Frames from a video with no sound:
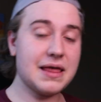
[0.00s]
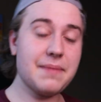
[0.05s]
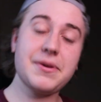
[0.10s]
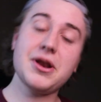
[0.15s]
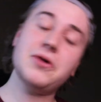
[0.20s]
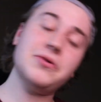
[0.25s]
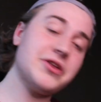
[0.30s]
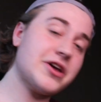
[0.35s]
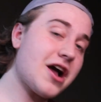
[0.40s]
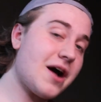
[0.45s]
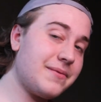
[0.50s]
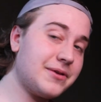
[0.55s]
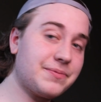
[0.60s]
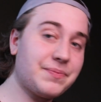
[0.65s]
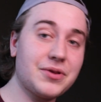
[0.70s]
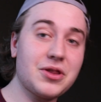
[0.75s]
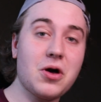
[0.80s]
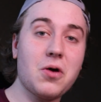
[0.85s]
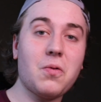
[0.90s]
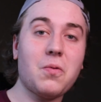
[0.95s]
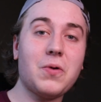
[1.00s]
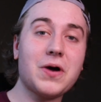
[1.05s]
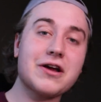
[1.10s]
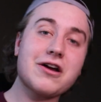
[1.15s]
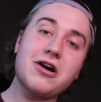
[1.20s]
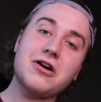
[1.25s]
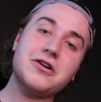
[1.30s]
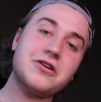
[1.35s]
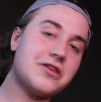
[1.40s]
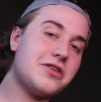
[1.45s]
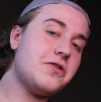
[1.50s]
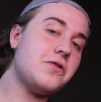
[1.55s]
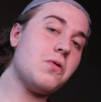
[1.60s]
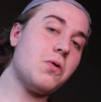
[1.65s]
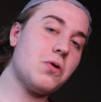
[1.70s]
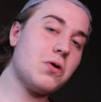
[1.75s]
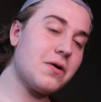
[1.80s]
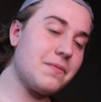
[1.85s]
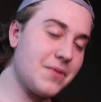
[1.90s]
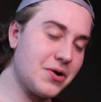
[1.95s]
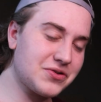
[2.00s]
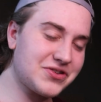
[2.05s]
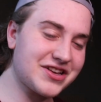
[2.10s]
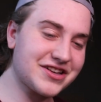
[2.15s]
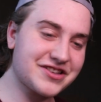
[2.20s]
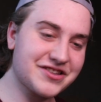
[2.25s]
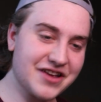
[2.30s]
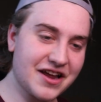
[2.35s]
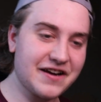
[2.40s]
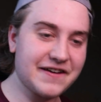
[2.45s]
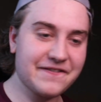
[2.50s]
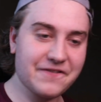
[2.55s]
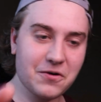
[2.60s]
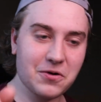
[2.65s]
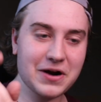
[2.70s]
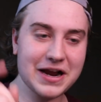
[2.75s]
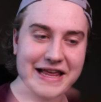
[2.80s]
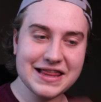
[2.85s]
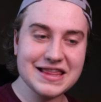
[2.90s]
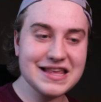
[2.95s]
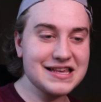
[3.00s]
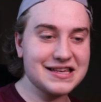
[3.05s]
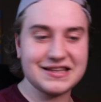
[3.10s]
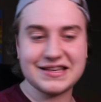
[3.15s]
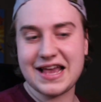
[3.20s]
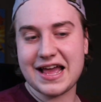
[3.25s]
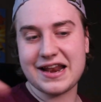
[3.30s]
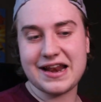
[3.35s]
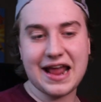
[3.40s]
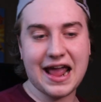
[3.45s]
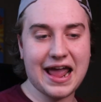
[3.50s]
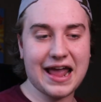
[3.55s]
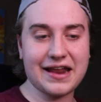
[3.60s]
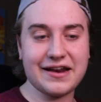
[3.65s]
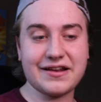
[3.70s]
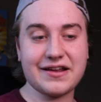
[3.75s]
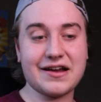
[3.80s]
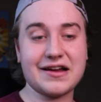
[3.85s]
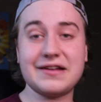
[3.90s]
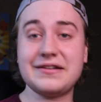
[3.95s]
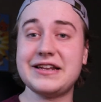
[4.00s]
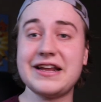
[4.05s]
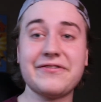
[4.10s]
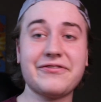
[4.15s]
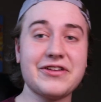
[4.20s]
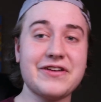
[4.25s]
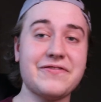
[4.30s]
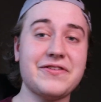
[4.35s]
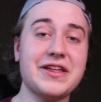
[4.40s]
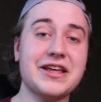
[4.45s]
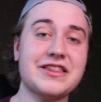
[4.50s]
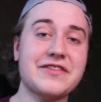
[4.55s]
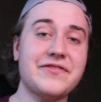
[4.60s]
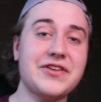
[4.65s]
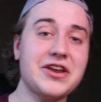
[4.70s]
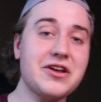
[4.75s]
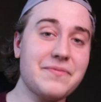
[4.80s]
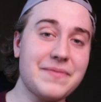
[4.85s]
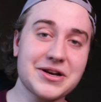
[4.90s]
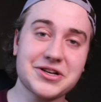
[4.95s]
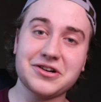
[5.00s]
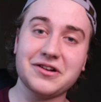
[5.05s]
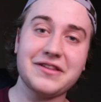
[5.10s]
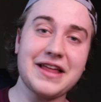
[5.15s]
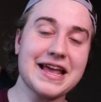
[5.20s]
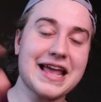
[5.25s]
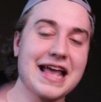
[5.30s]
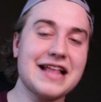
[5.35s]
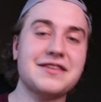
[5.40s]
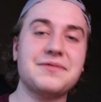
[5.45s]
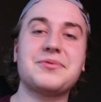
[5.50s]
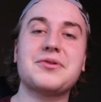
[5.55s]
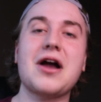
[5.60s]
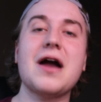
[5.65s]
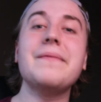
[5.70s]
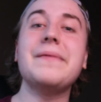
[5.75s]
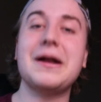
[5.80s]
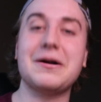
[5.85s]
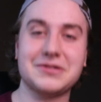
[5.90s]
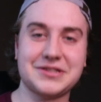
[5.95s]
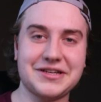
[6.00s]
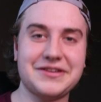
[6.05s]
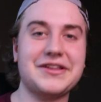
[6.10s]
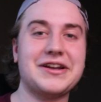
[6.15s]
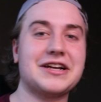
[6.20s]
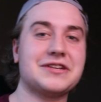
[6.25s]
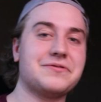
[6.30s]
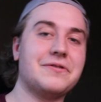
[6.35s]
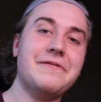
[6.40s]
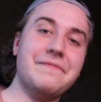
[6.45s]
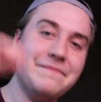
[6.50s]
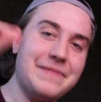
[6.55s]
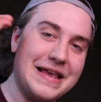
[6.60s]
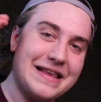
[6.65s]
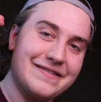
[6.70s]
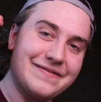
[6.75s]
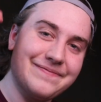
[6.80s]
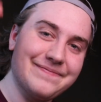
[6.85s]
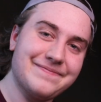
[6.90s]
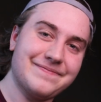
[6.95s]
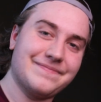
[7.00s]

let me know in the comments below what card you're most excited for in this set. And uh, definitely, if you like the video, make sure to like and subscribe, and I will see you in the next one. Peace.